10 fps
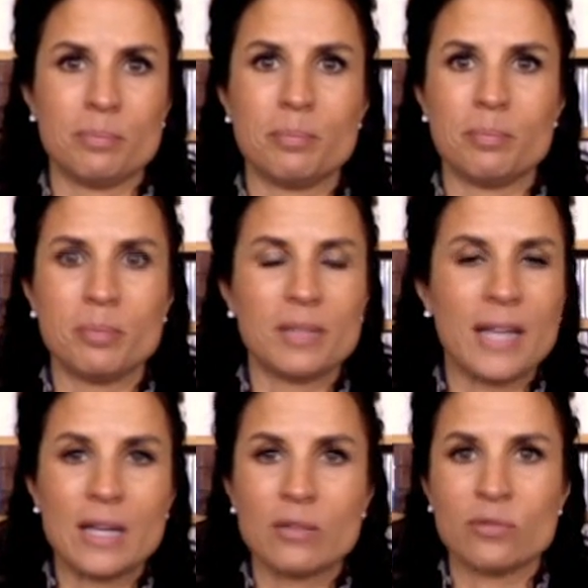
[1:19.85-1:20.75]

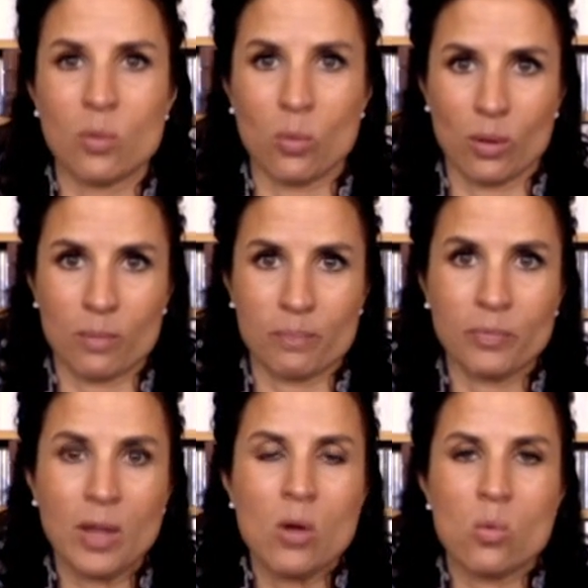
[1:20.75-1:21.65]
blank form
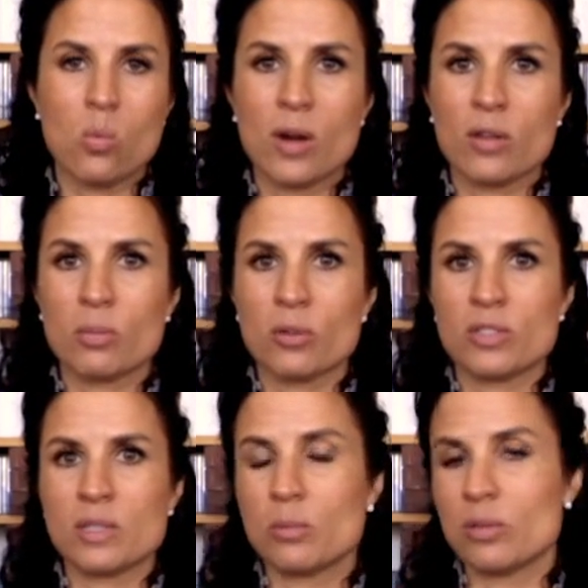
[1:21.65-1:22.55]
where the
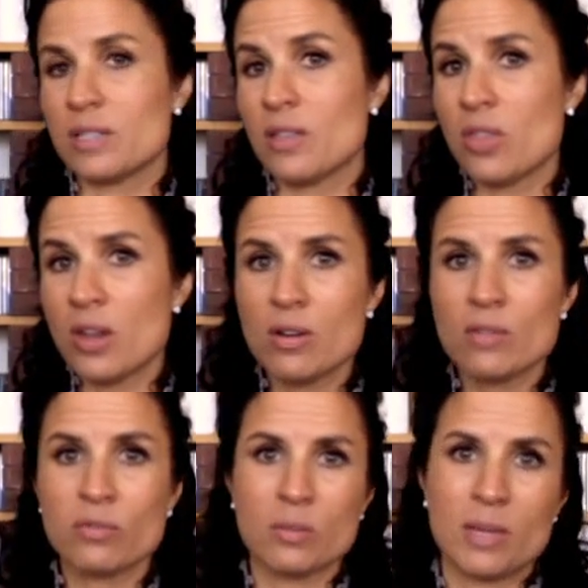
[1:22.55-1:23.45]
person puts in their
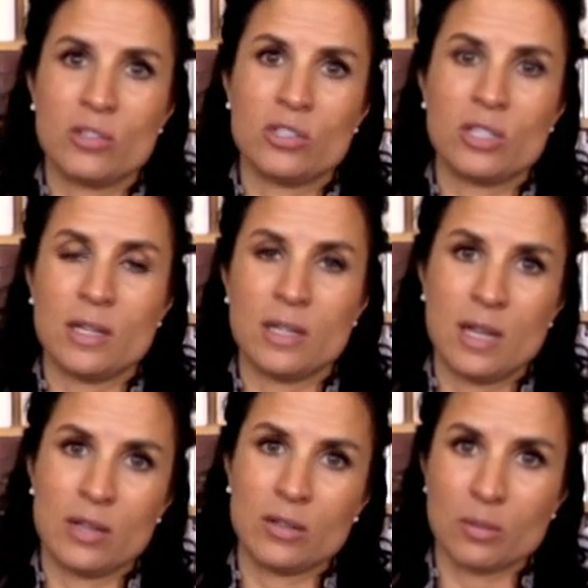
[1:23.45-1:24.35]
information
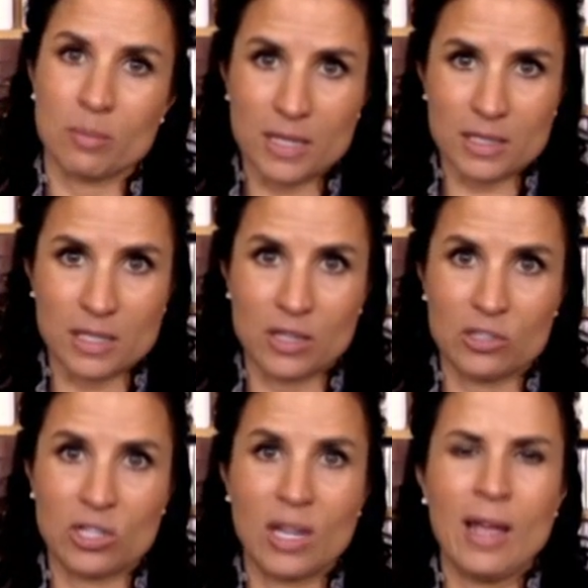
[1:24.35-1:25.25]
and their message,